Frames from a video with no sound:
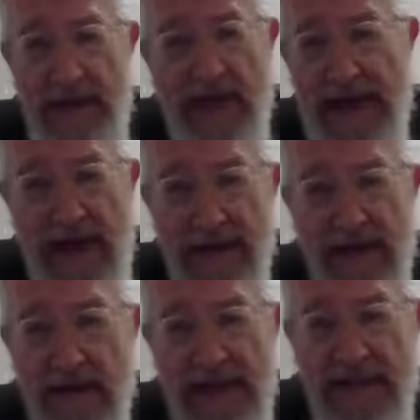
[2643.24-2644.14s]
You're not allowed to air
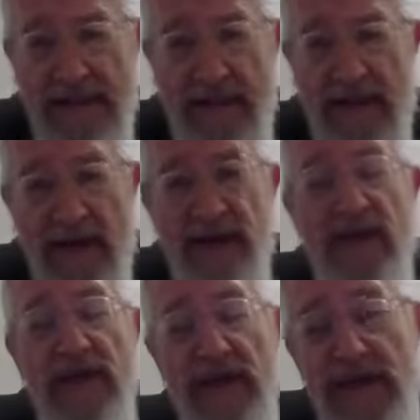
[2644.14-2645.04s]
to the Beis Hamikdash.
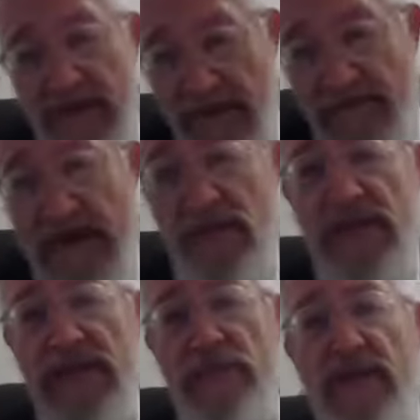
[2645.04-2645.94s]
They
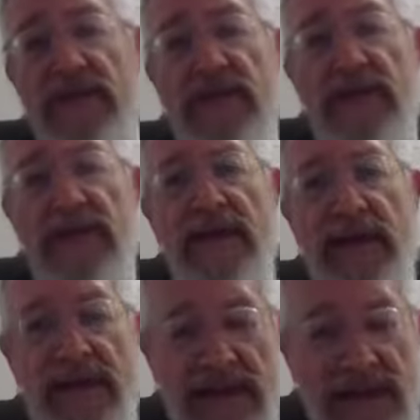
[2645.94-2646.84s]
found this pasuk
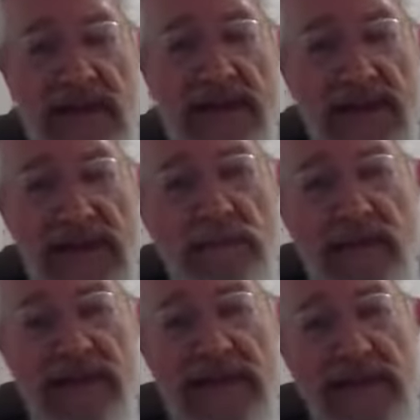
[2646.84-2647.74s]
and they said, this
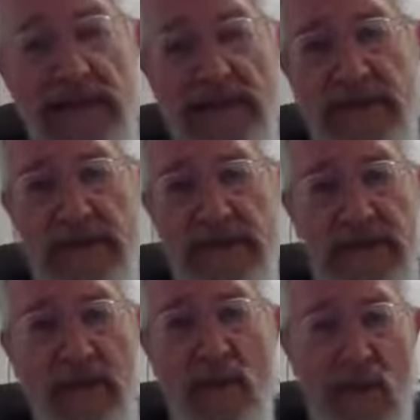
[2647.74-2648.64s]
pasuk tells
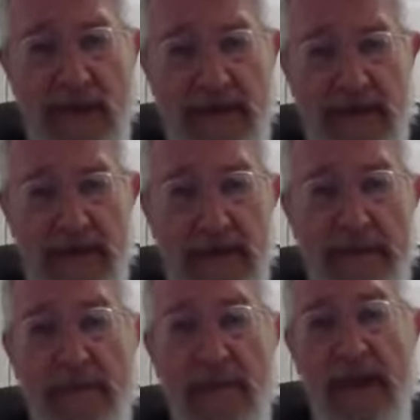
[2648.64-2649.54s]
us what?
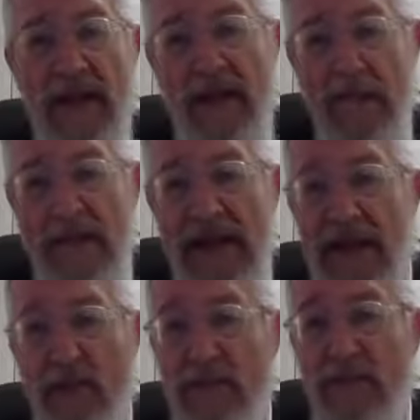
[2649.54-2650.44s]
That
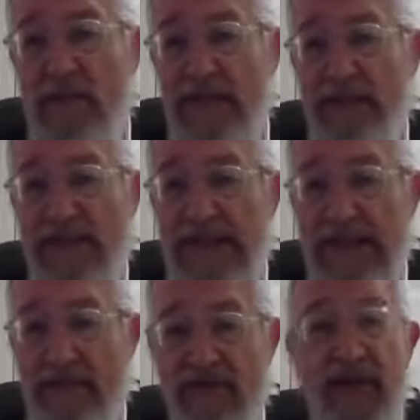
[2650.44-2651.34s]
men and women must be
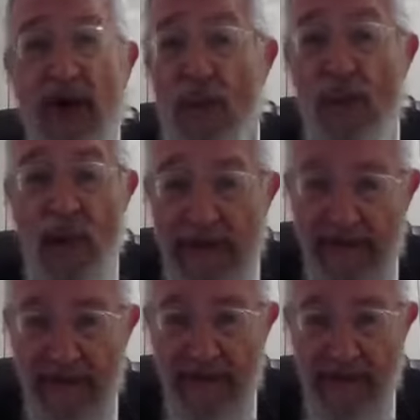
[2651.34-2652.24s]
separate
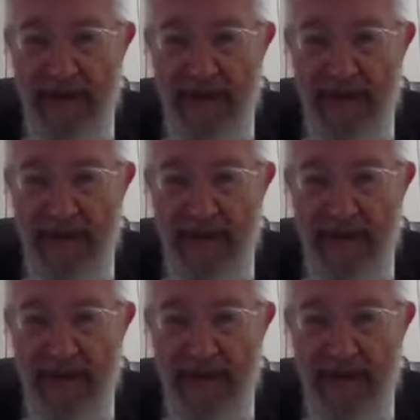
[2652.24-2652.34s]
when?